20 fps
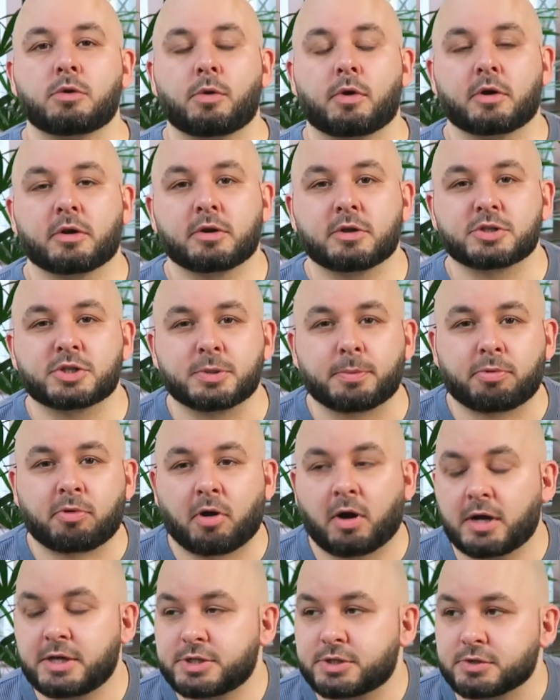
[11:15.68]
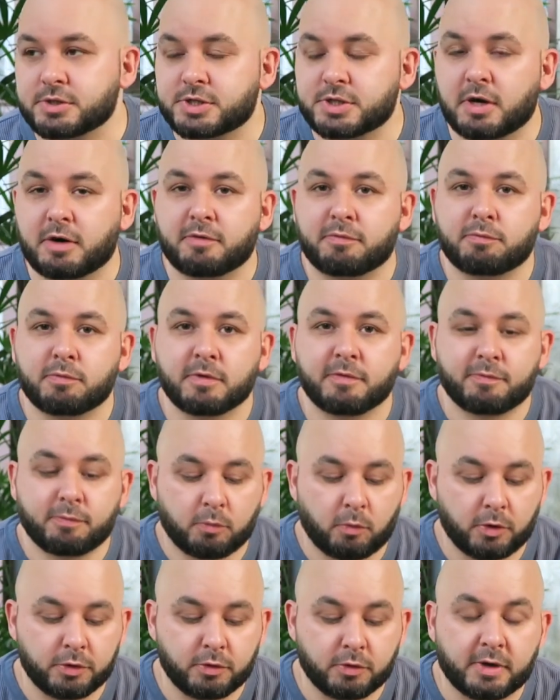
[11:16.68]
are gonna surprise yourself with
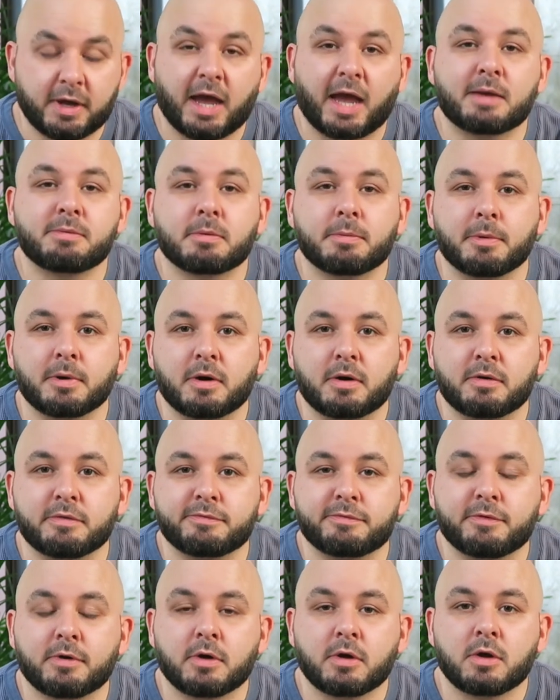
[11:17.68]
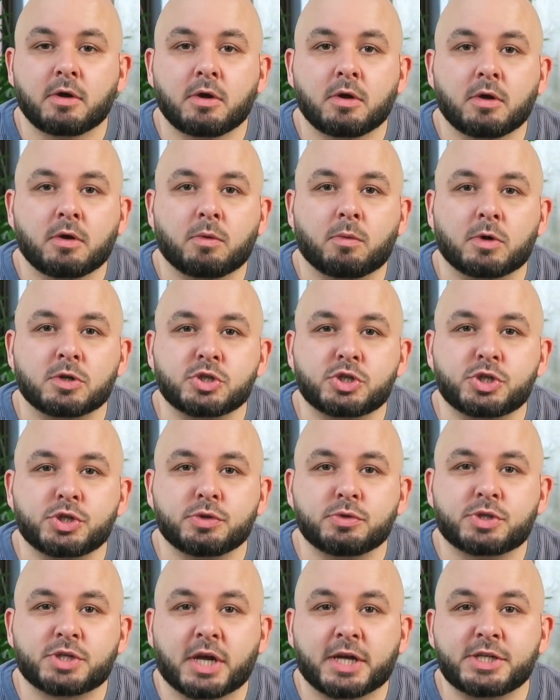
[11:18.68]
what you're capable of once
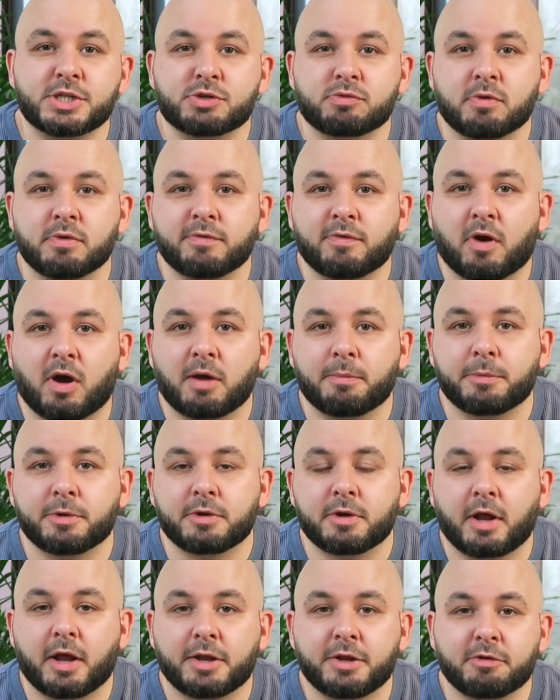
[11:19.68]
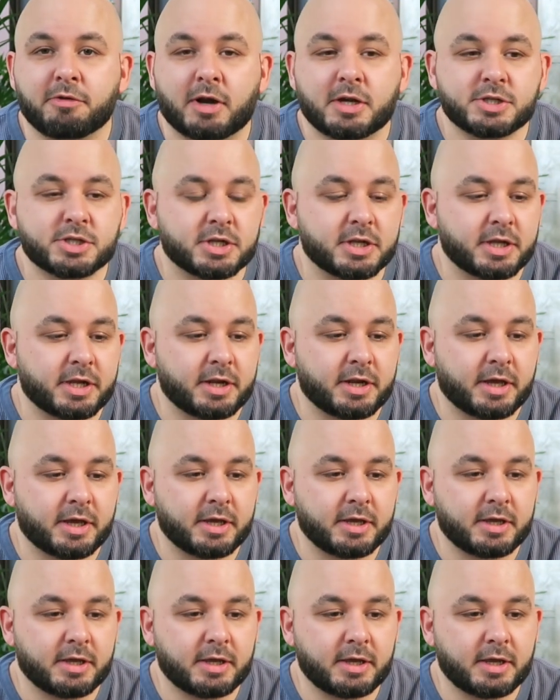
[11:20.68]
you change your environment and you're actually in
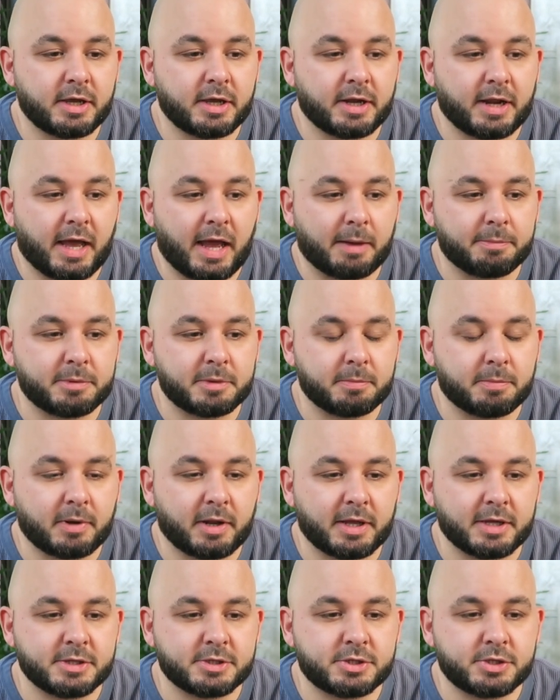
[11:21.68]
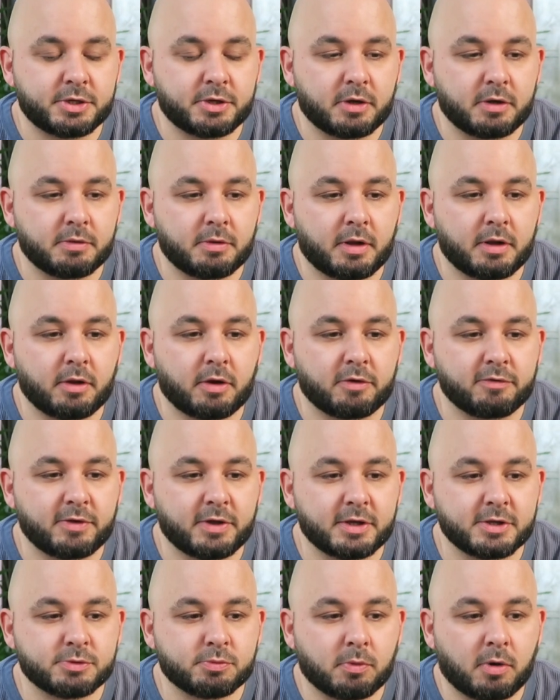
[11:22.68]
a happy place. You know, a lot of
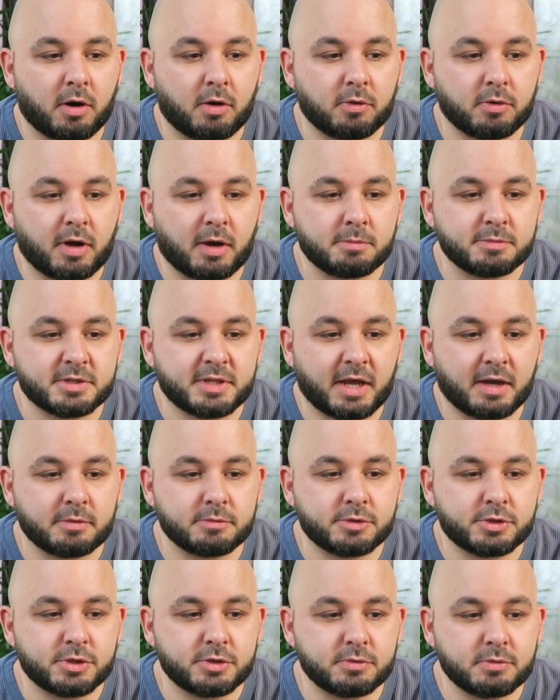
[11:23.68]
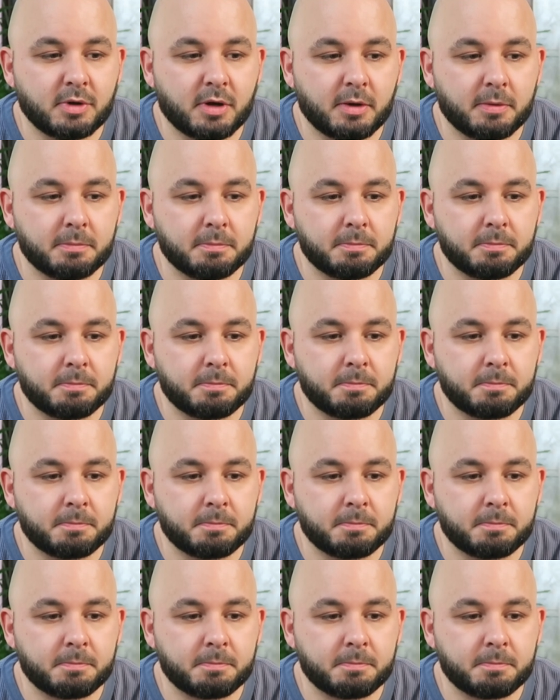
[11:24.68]
it as well comes down to